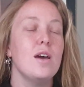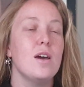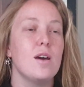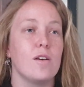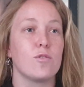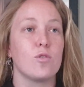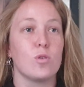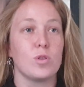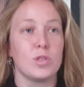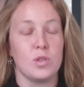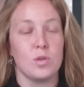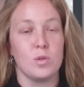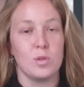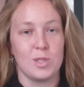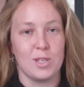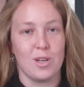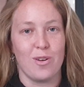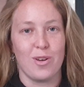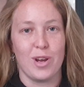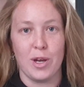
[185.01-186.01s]
Of course,
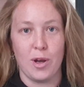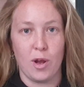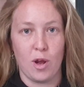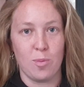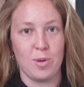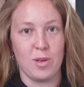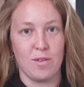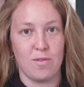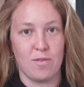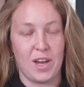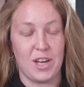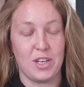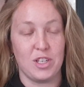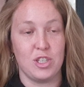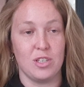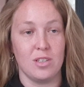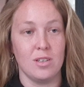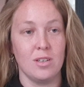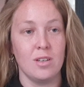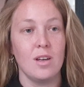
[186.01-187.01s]
also in OP
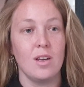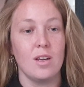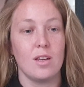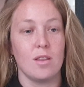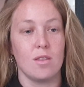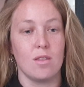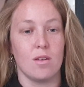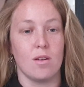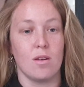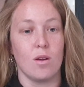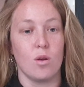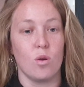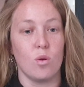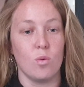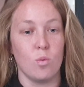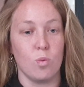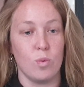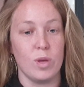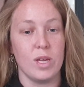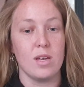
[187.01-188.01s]
fashion, the
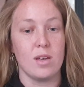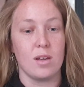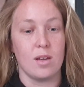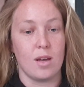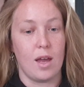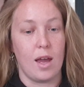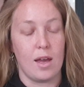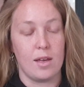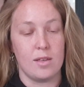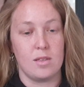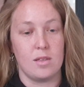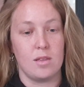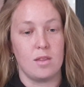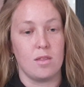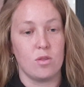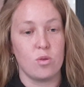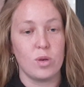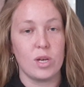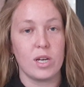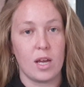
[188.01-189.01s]
week, as
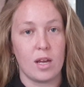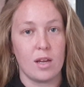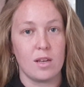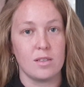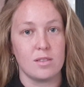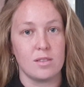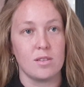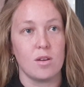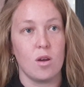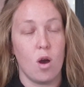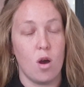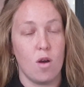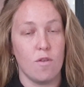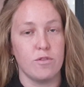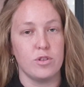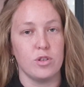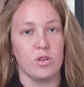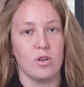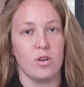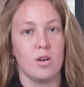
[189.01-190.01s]
in 3 days
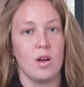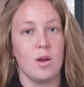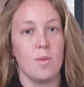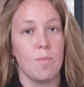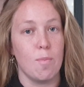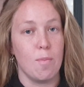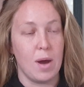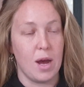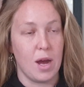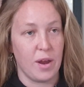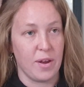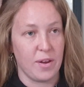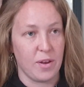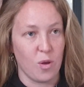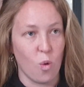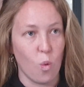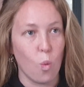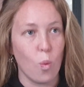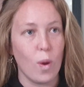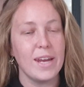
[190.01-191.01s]
after my
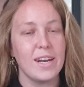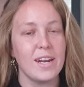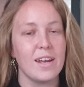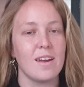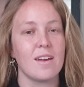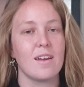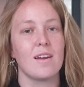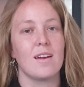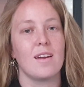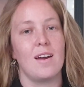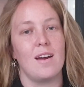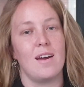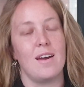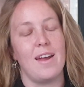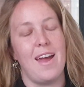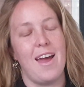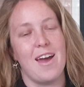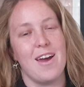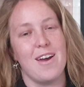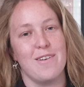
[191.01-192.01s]
wedding, I
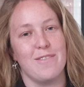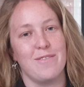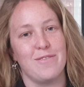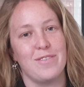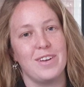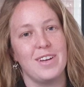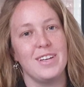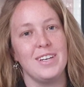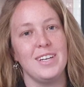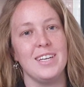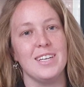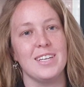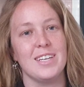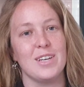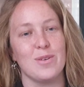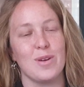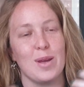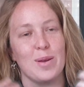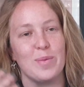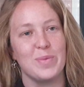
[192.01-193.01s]
have an
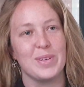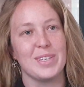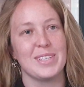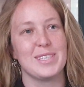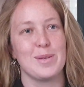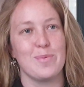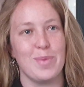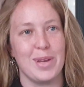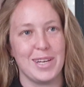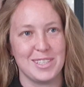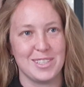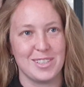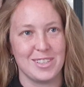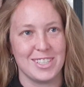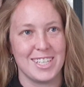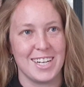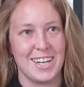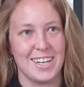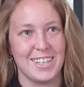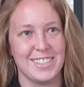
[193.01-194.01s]
EQM semester
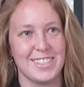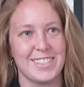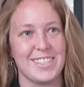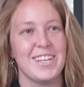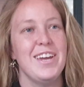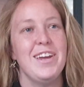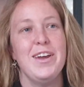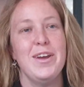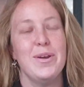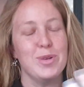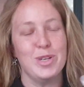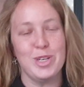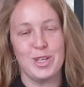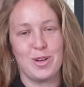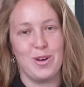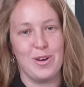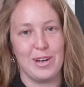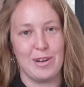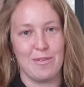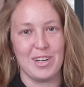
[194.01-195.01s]
test, which I
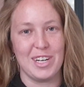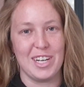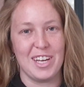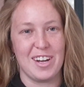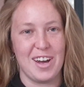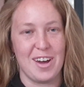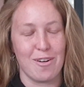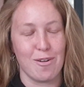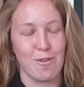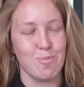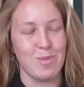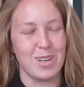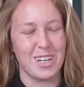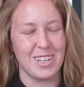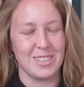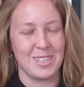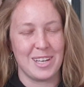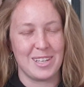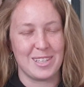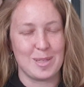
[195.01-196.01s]
can't even get out of
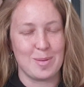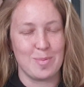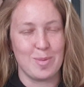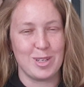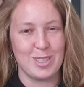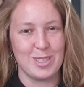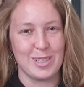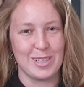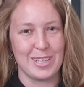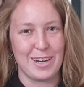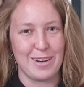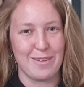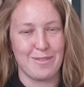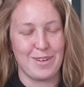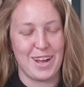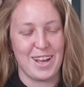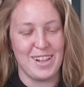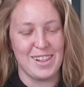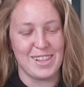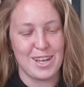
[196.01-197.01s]
because that's the module that I
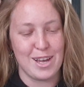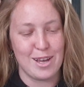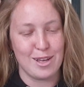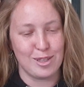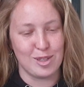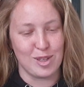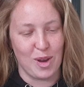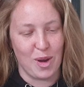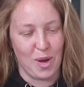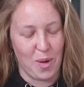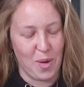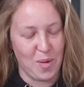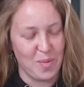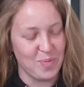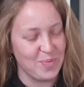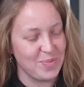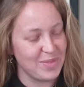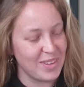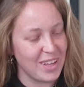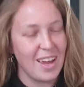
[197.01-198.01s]
failed. So,
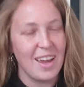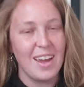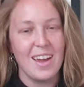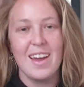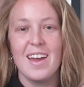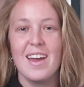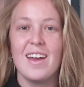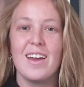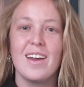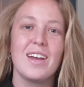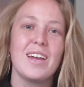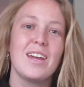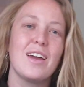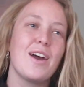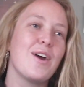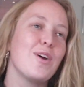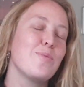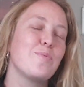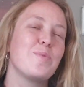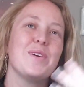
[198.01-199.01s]

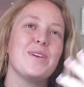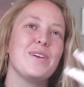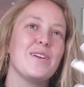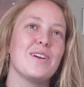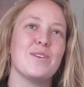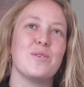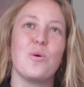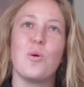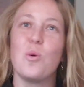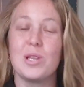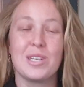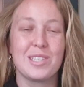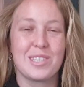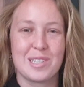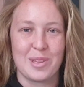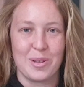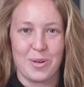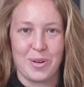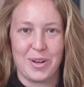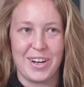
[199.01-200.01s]
OP in all its
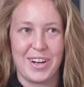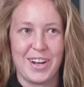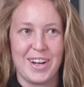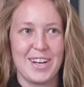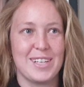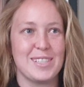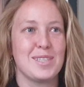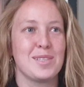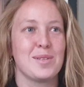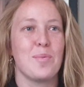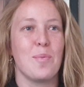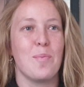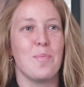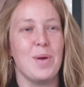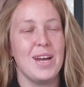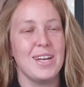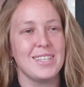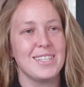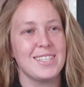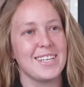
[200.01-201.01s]
glory, guys,
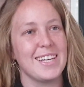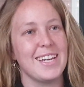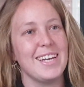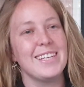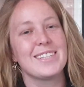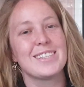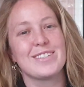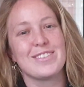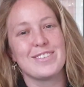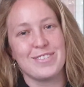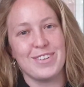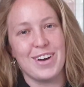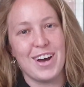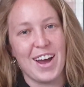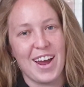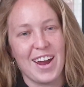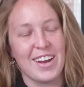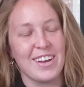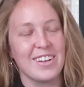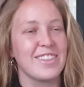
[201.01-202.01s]
but it's
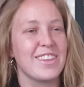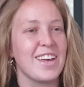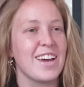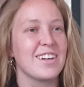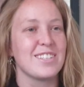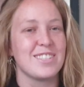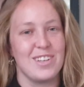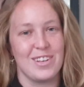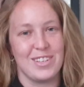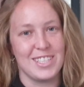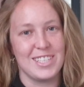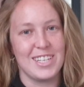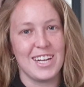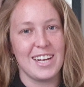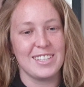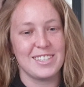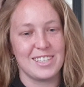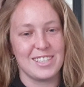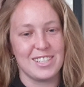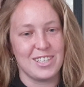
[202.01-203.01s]
fine. That is not
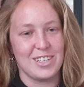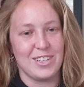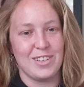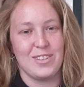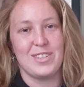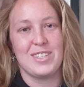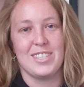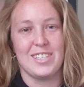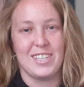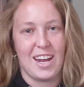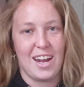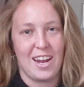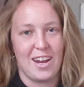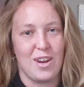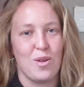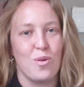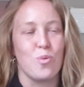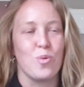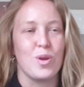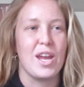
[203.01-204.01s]
today's issue.
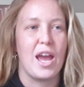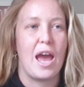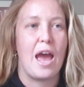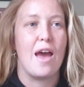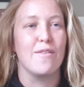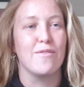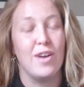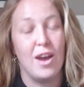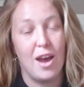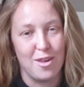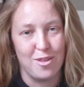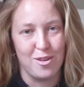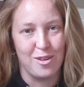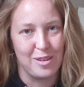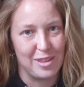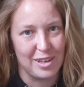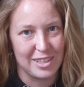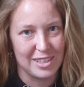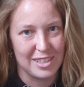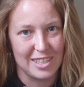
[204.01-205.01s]
Today we have other
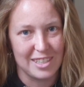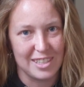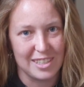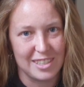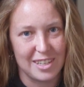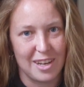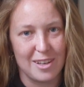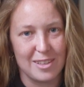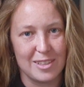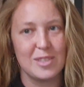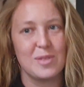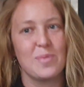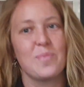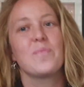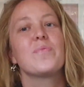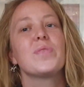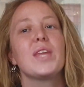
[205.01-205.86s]
things to discuss.